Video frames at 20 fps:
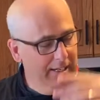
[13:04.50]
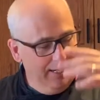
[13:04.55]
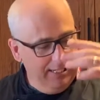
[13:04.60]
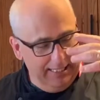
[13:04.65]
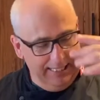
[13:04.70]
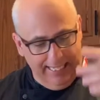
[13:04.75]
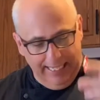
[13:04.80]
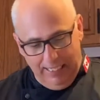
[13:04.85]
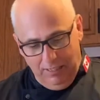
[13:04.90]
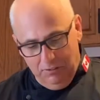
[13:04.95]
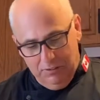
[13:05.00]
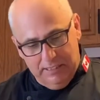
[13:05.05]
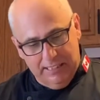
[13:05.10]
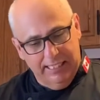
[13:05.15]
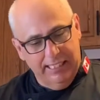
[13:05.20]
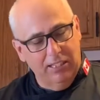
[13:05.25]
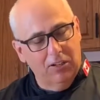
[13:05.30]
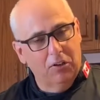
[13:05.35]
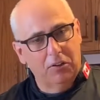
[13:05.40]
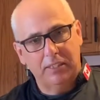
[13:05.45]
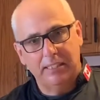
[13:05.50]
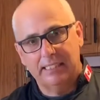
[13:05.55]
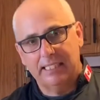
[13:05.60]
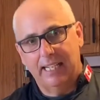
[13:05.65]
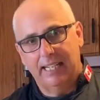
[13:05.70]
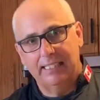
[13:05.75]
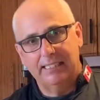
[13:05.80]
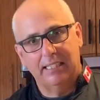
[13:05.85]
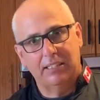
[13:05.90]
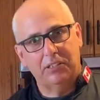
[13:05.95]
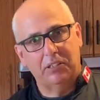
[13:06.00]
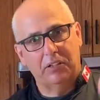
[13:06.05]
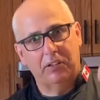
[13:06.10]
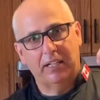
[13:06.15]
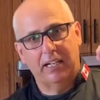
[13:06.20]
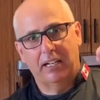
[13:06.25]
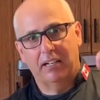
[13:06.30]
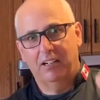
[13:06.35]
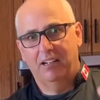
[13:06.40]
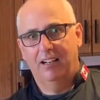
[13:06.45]
Get out and see all these guys out there. They
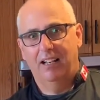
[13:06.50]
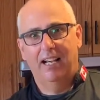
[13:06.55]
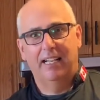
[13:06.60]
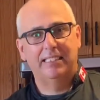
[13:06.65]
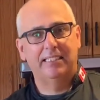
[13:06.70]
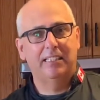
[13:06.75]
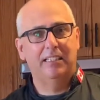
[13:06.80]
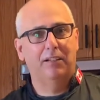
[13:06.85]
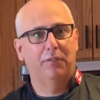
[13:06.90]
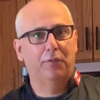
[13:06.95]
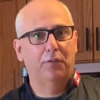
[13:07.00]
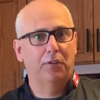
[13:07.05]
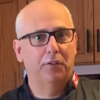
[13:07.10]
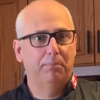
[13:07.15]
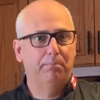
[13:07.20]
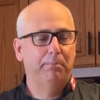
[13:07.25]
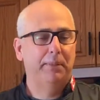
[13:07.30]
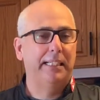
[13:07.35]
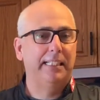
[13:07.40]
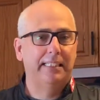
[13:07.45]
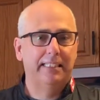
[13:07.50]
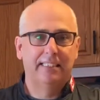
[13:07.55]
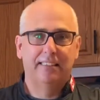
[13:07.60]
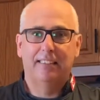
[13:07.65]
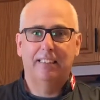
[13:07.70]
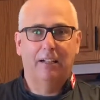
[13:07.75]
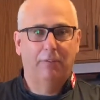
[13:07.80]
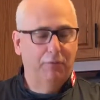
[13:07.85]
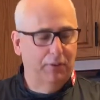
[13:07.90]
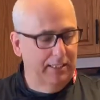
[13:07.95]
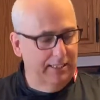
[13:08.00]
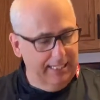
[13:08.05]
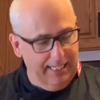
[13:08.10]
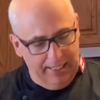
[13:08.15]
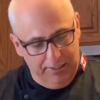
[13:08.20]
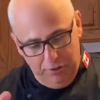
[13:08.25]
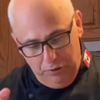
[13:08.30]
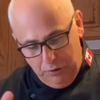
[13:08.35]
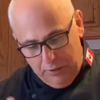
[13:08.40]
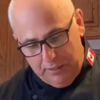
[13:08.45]
got lots of different meats and stuff like
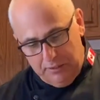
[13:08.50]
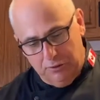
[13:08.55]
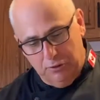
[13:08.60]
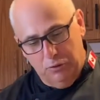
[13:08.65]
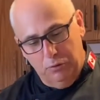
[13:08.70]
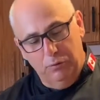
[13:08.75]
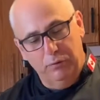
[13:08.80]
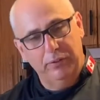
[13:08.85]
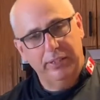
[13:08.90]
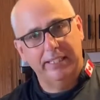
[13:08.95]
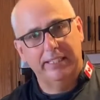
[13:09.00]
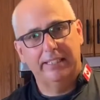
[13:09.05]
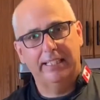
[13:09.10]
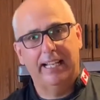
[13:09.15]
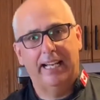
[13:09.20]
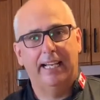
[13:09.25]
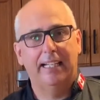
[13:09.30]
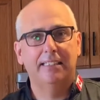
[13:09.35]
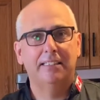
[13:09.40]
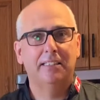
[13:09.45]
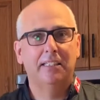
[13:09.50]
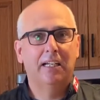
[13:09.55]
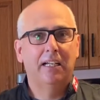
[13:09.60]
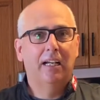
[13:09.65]
that. You can sous vide in that.